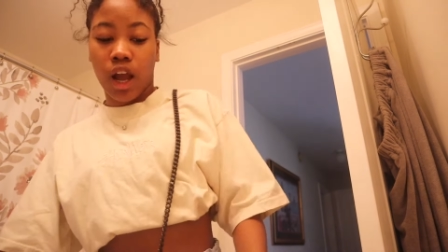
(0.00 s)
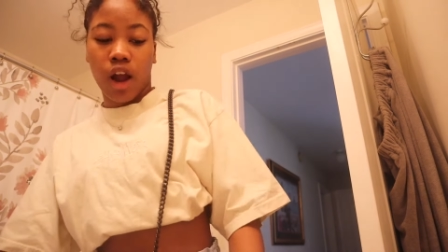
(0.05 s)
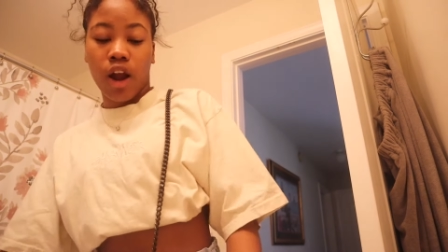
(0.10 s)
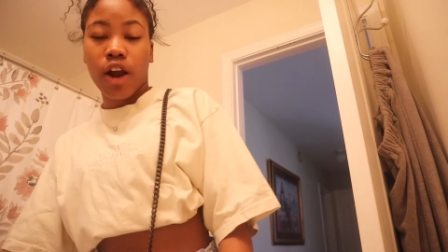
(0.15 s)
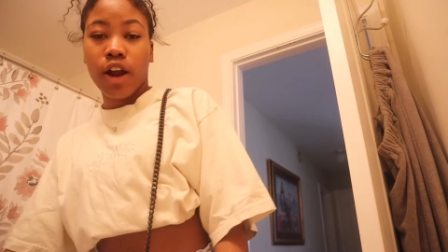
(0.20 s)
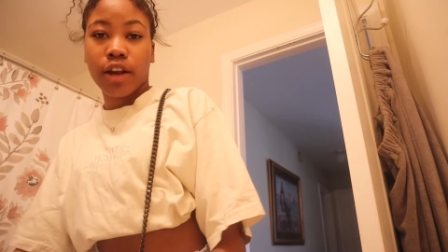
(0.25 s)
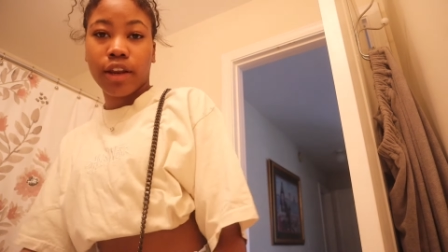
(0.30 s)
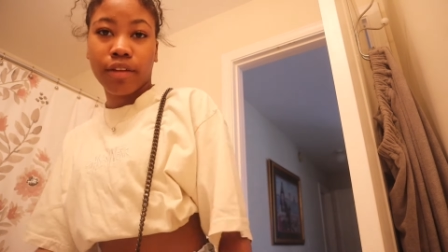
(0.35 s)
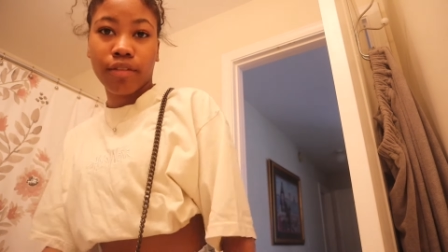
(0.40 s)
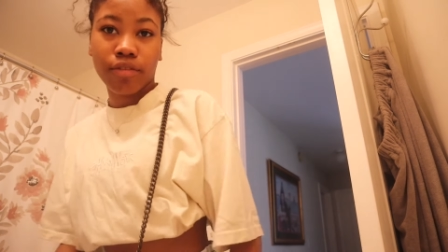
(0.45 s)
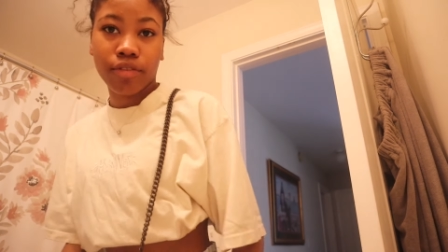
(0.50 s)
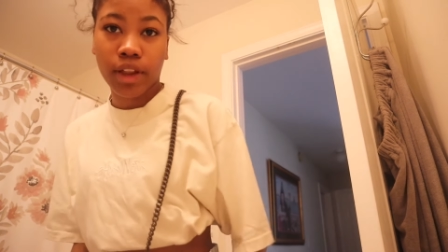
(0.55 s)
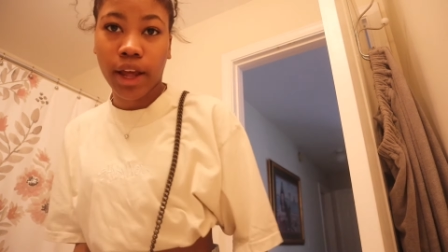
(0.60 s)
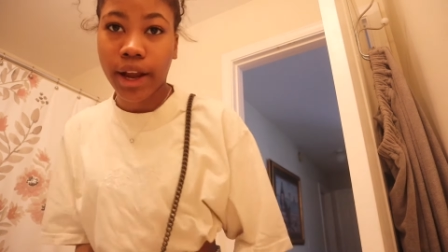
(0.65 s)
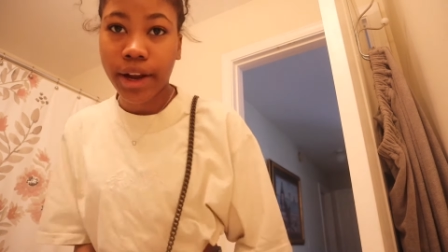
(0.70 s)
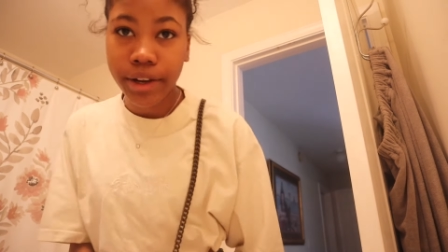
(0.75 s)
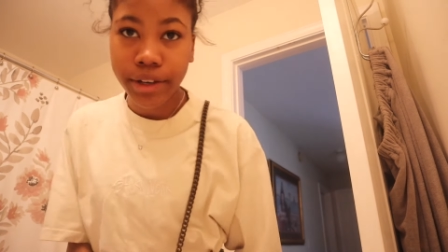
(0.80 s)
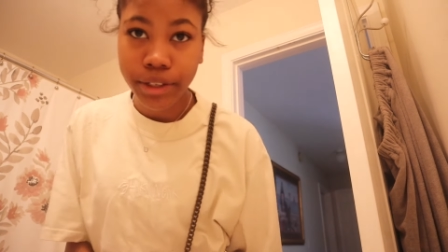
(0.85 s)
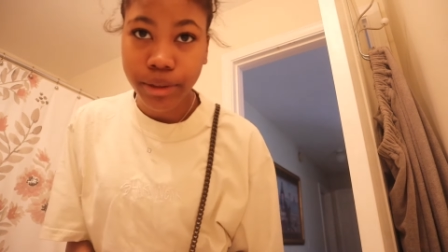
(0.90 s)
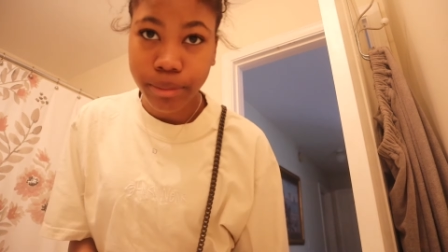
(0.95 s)
I already
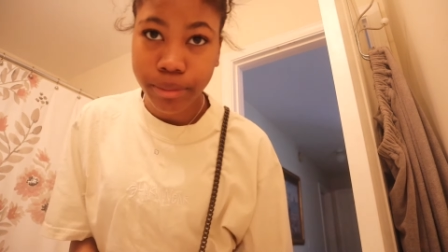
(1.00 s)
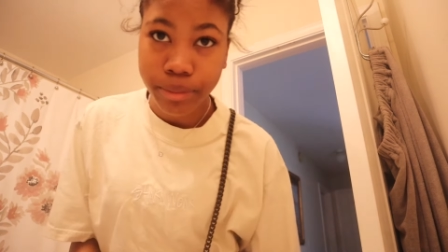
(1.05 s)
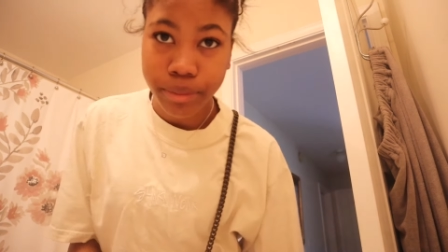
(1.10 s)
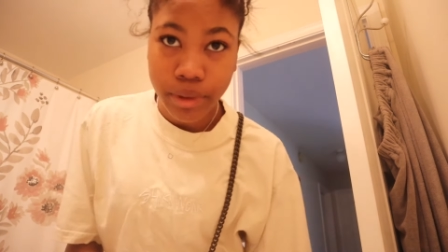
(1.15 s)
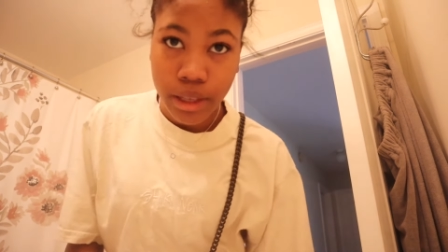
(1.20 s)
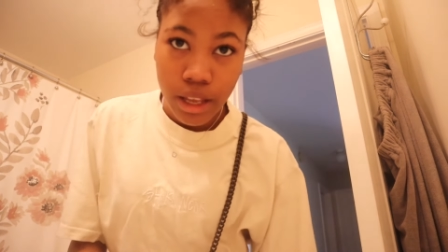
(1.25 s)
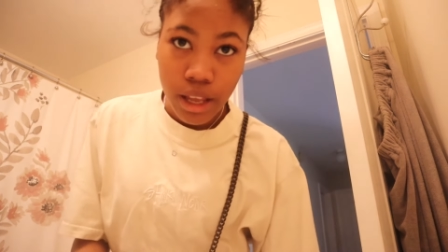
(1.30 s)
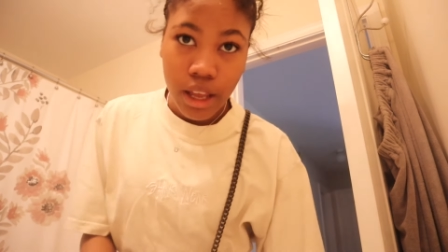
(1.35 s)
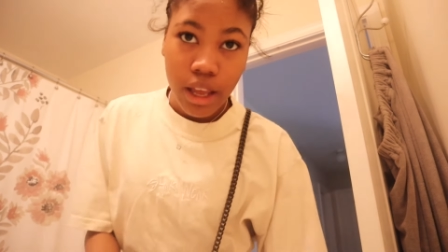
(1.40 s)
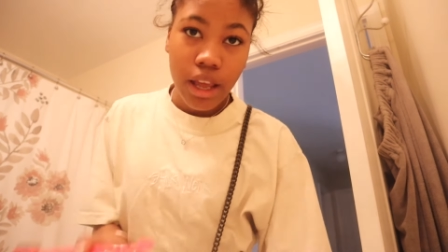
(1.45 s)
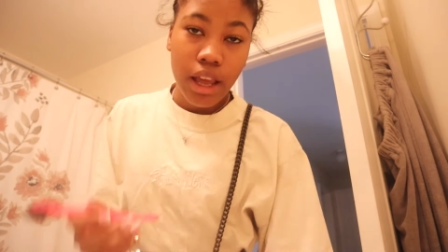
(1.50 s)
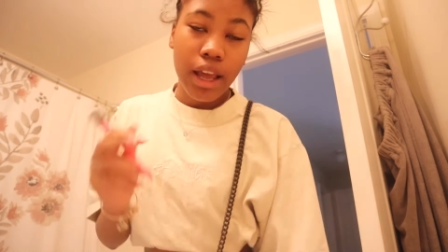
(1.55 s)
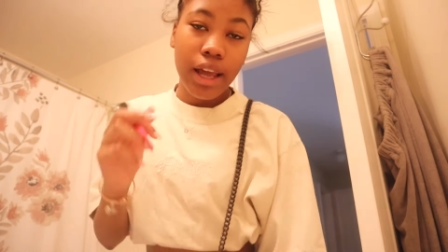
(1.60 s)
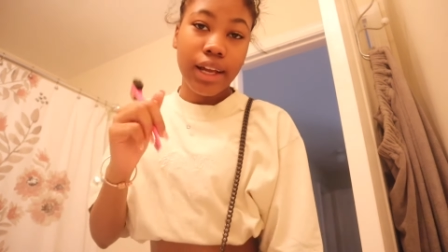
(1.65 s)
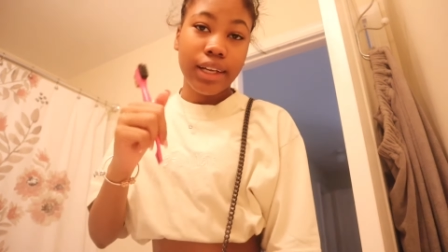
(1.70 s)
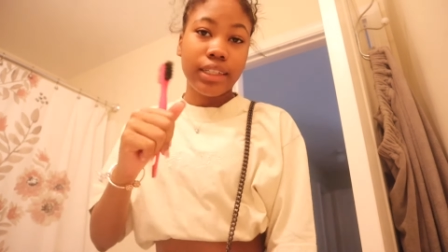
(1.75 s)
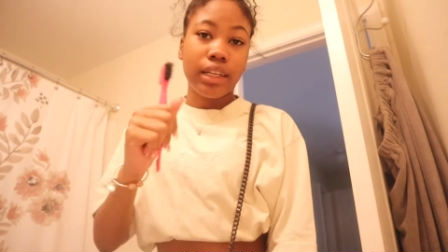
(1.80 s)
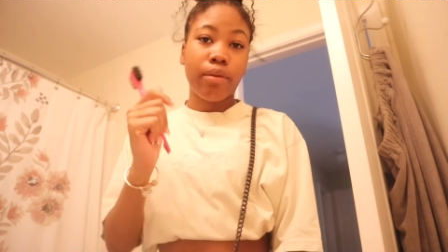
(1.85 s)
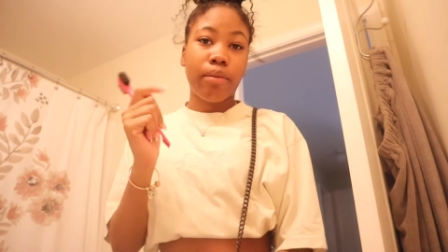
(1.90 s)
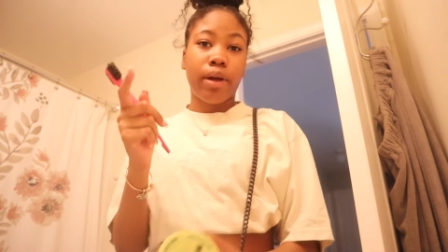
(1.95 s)
flat ironed them,
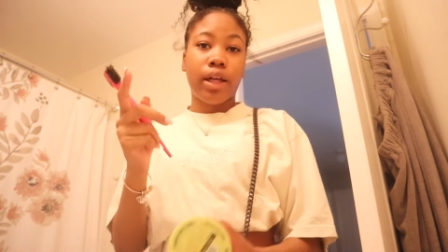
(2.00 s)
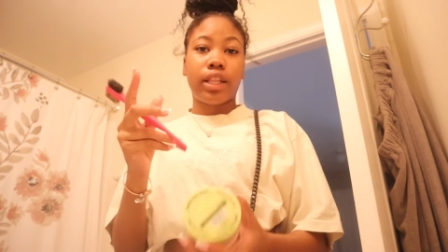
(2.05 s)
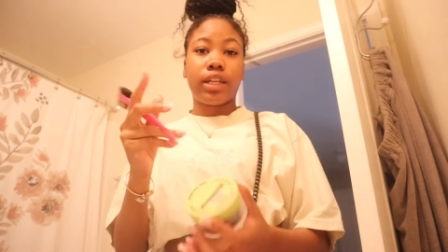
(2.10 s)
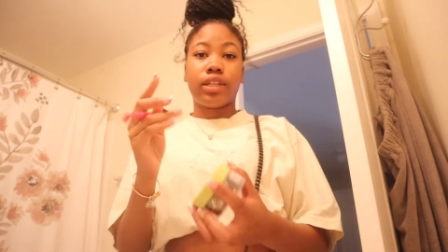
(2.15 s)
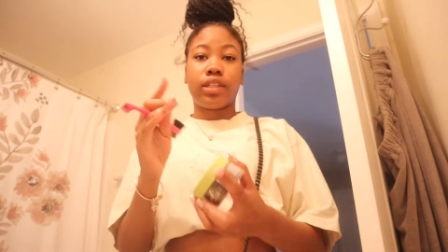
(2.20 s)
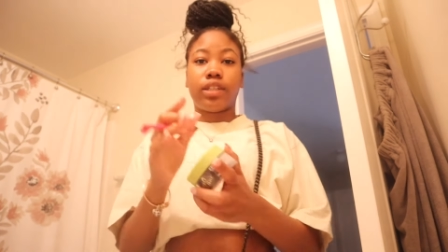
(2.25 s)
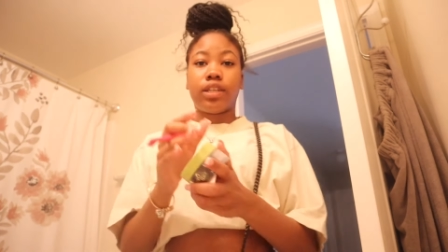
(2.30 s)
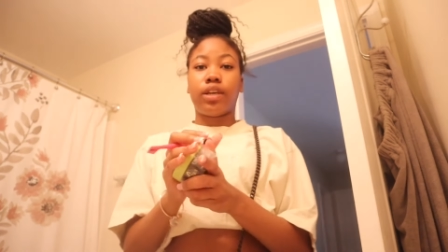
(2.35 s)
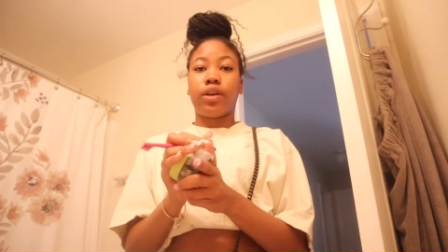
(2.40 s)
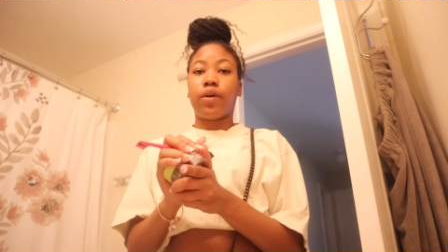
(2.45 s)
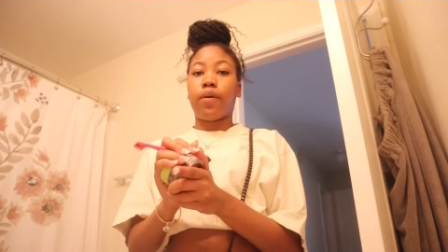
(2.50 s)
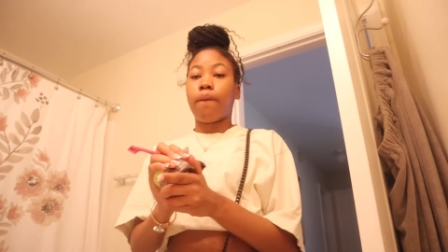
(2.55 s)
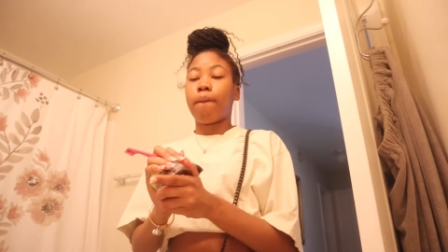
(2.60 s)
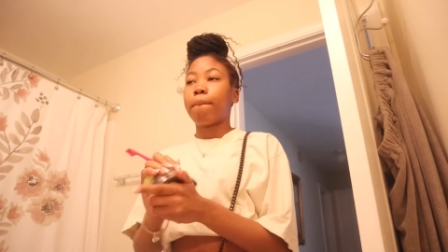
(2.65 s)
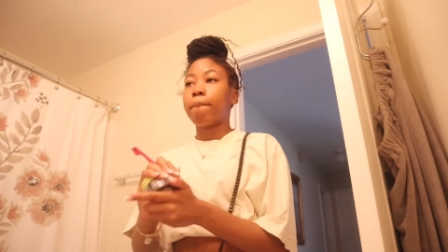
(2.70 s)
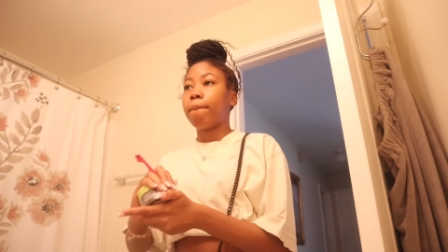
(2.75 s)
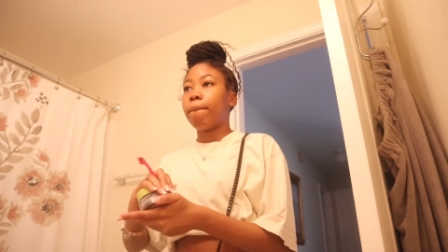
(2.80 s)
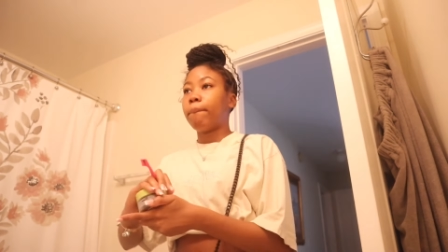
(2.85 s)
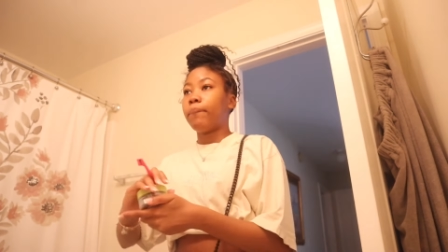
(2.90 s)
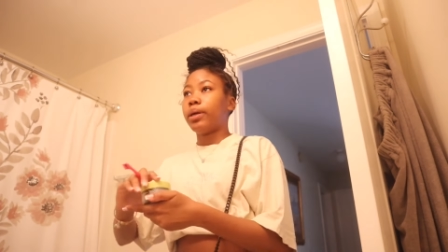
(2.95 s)
as y'all probably could tell,
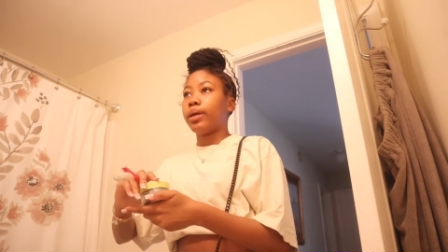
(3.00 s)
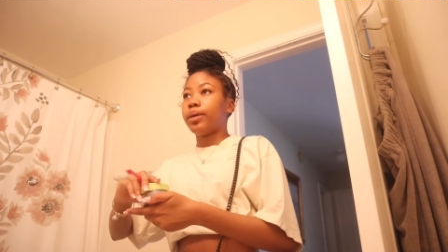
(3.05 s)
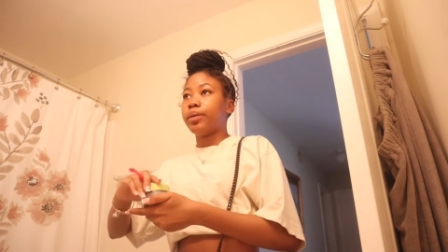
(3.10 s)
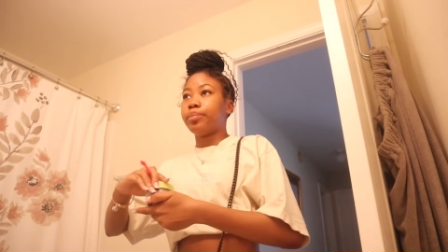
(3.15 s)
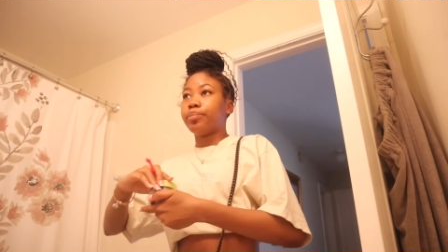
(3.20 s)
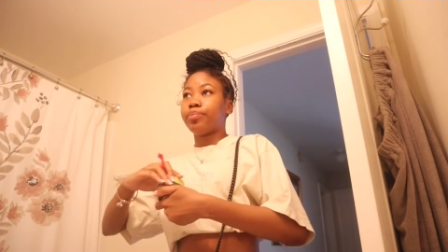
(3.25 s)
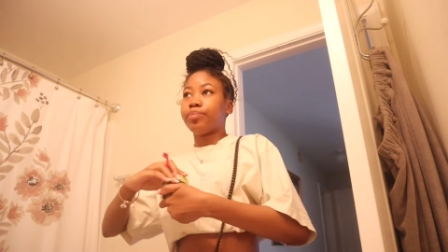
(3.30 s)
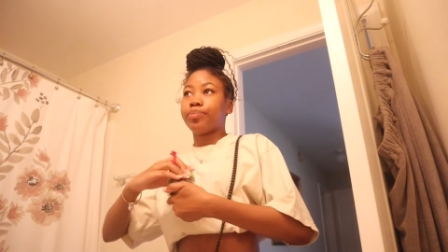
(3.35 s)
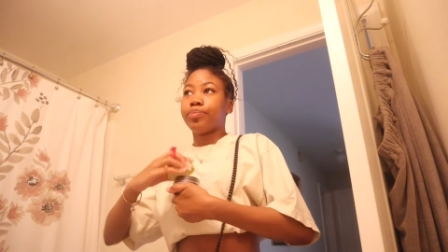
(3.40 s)
but